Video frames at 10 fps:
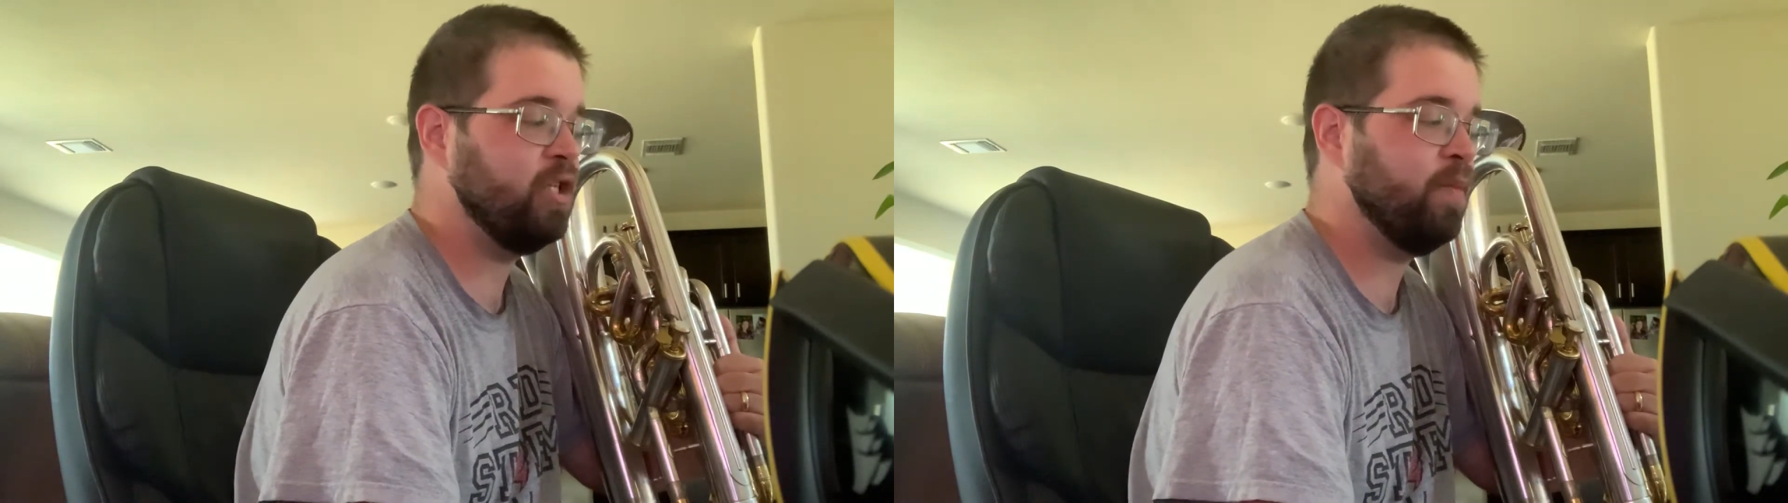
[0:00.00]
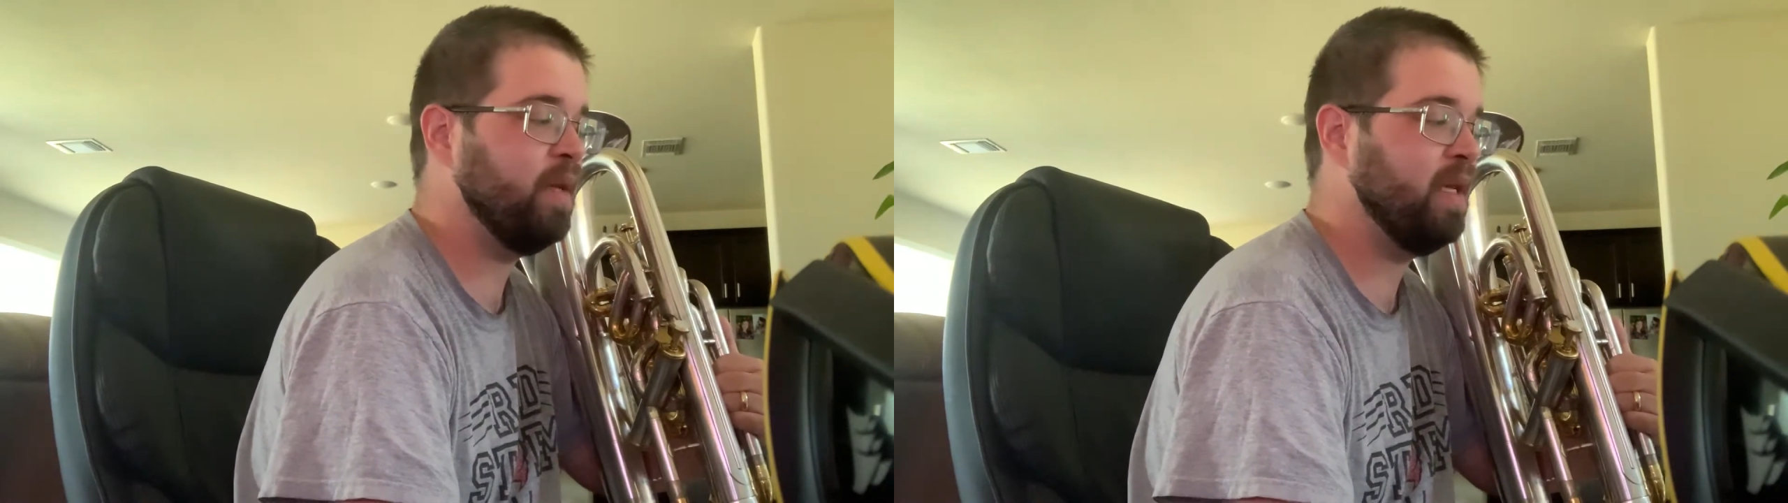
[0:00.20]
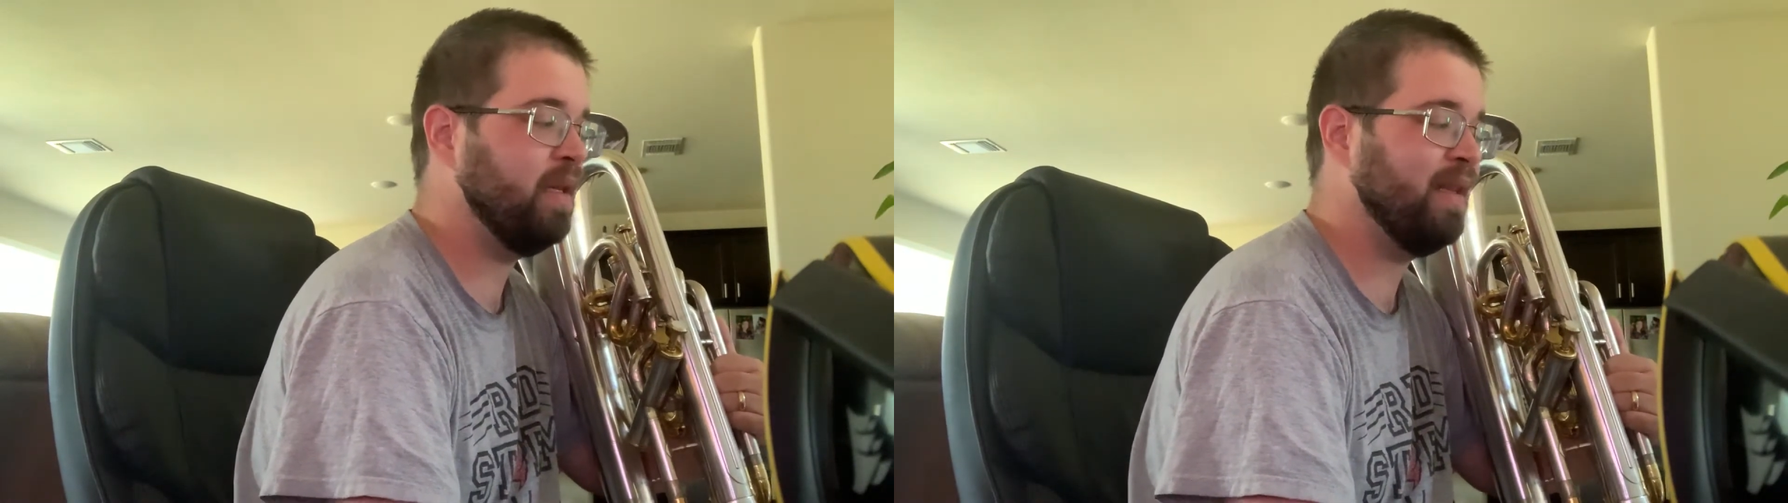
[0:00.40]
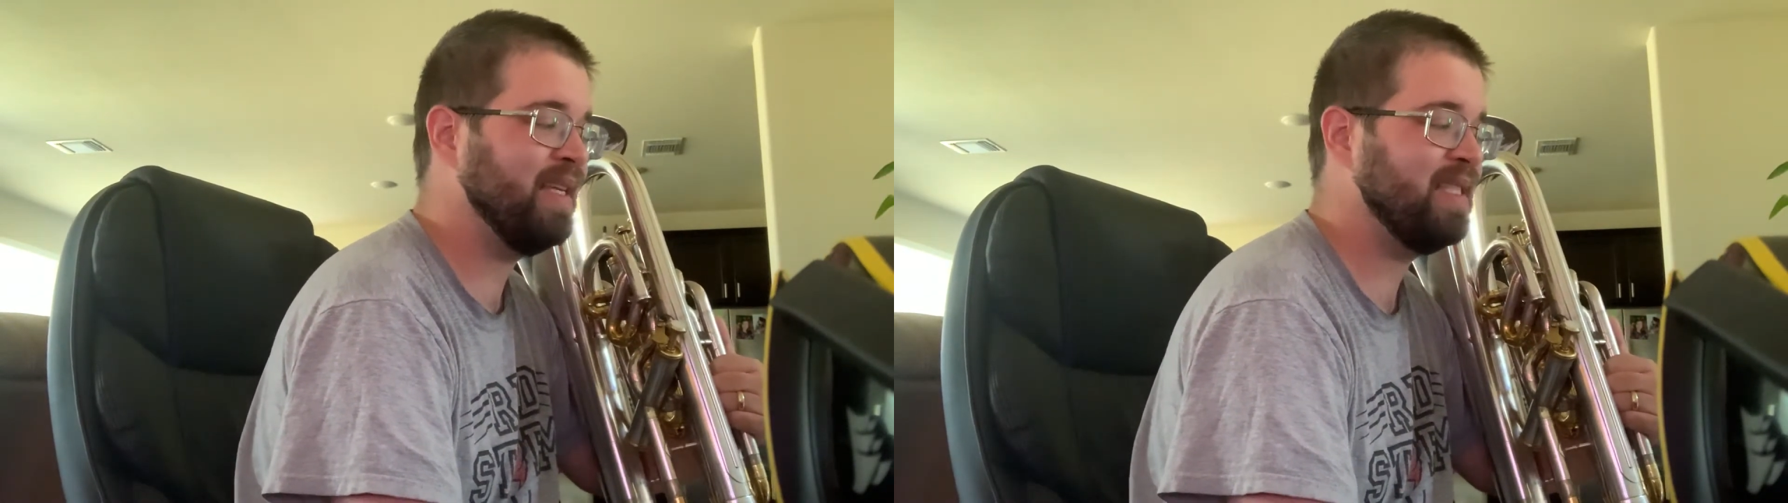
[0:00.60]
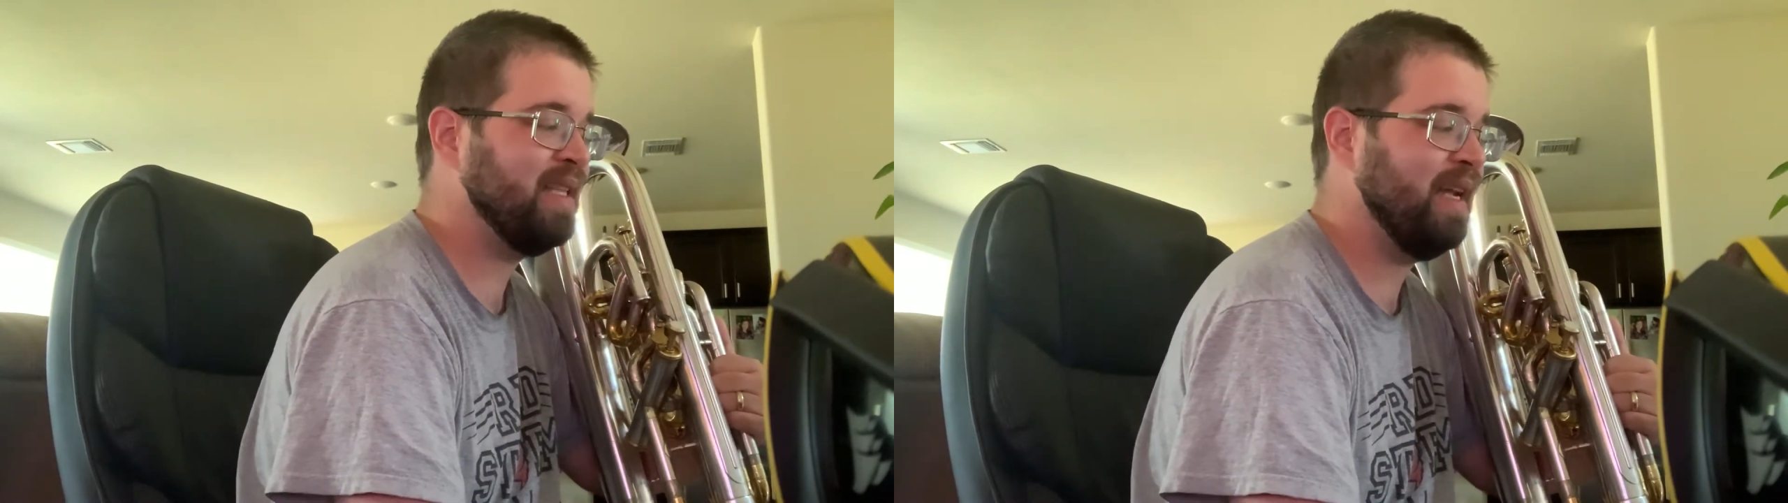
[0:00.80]
It should be
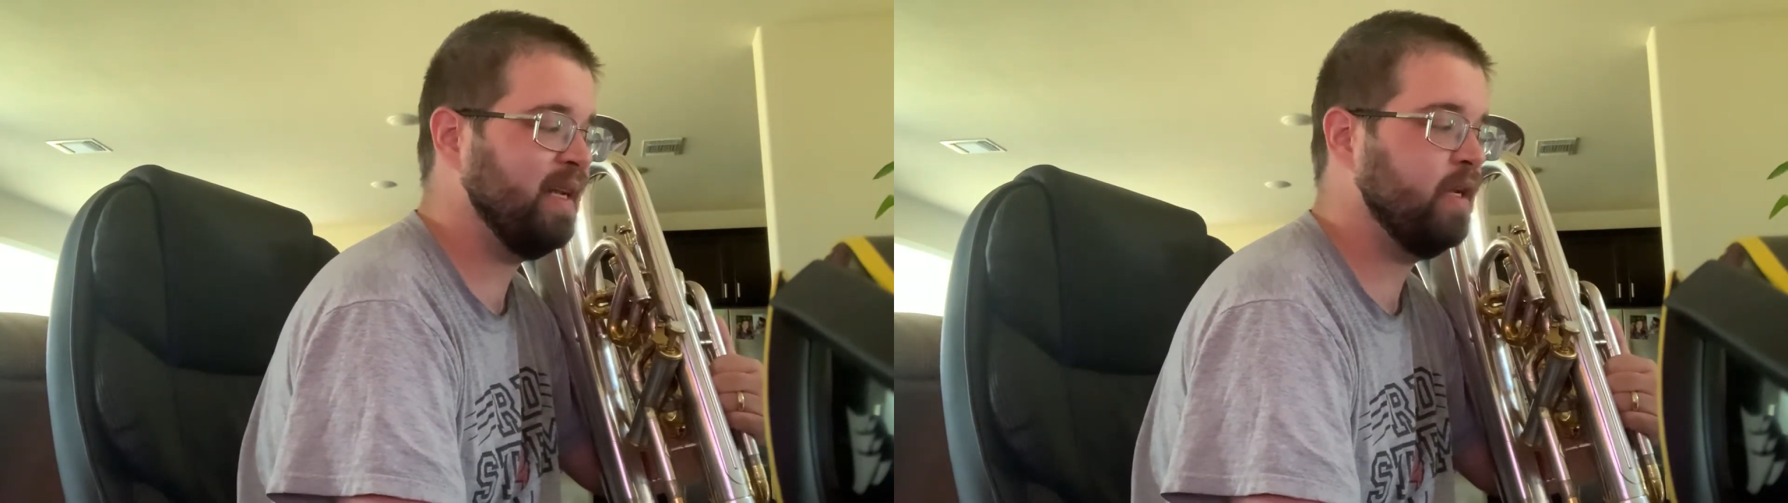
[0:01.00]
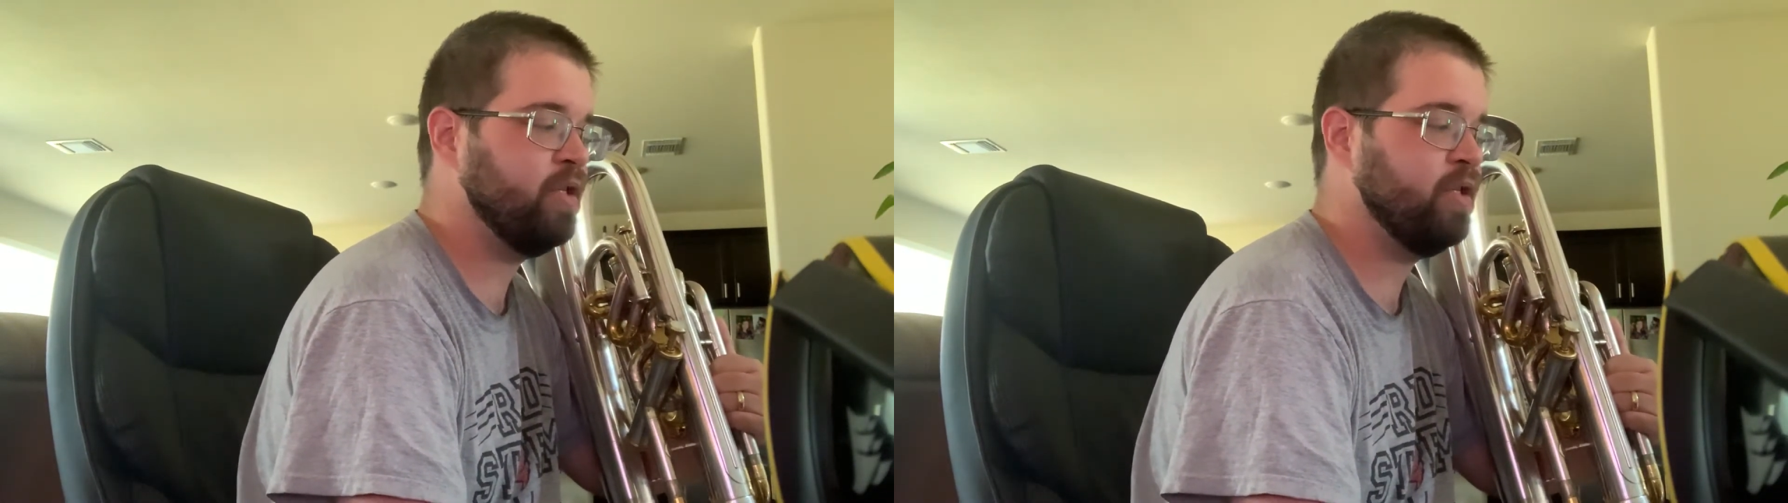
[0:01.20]
nice and light and it